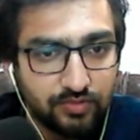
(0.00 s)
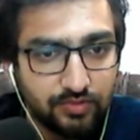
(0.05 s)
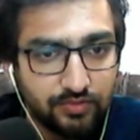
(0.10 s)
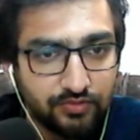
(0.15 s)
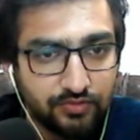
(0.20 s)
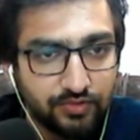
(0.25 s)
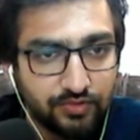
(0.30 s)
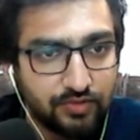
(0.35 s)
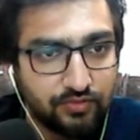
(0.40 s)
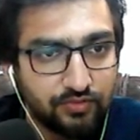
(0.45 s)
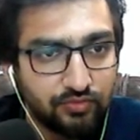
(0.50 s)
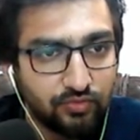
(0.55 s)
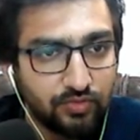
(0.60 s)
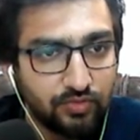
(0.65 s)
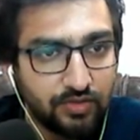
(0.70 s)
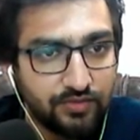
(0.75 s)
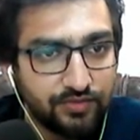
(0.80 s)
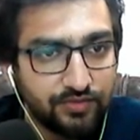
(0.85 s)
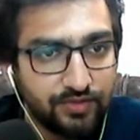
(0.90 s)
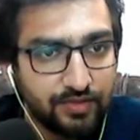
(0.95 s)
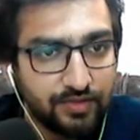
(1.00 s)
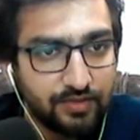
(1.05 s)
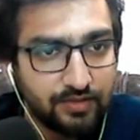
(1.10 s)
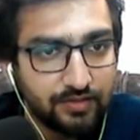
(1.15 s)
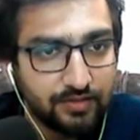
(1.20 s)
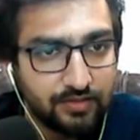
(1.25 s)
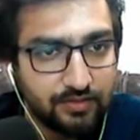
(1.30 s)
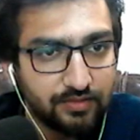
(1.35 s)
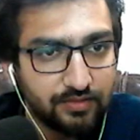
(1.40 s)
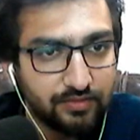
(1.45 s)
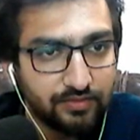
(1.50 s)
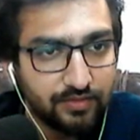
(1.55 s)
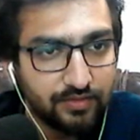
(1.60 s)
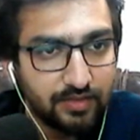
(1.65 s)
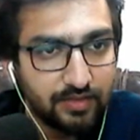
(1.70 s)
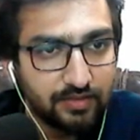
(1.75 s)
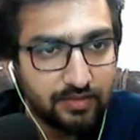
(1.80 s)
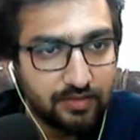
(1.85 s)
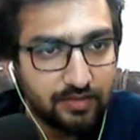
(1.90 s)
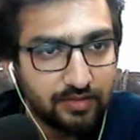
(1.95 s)
C. So you can see
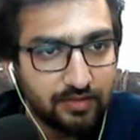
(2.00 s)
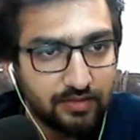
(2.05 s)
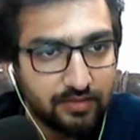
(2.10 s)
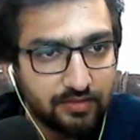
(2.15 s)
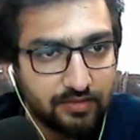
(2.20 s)
that thing.